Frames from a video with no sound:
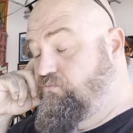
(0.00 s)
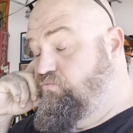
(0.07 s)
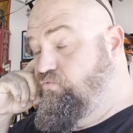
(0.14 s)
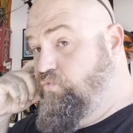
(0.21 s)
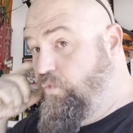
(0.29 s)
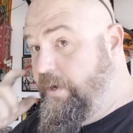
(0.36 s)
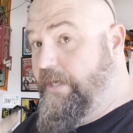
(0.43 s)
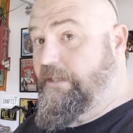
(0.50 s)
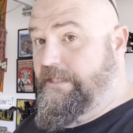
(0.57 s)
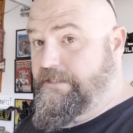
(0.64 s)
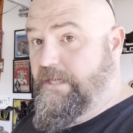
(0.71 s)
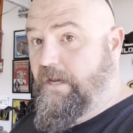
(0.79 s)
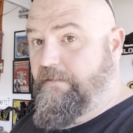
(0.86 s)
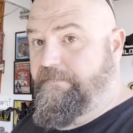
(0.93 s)
really
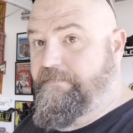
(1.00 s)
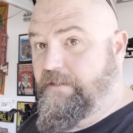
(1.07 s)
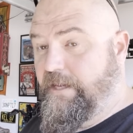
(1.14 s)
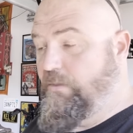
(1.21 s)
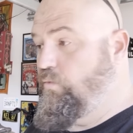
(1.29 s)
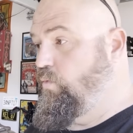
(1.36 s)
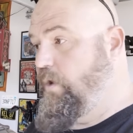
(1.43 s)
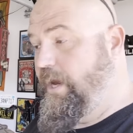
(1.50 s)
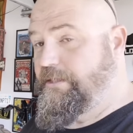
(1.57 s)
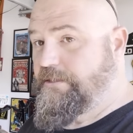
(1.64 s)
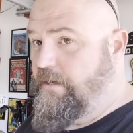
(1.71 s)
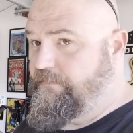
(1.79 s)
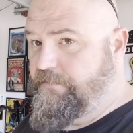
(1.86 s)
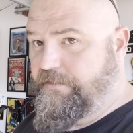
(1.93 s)
tough, like way
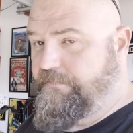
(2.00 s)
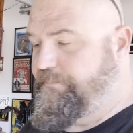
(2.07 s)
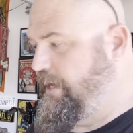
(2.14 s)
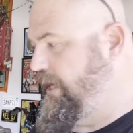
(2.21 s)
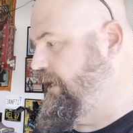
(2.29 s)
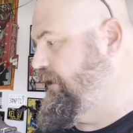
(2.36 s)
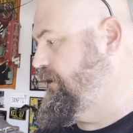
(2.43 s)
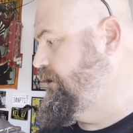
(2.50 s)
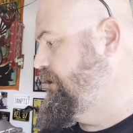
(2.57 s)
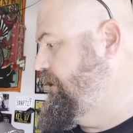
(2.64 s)
tougher than paint.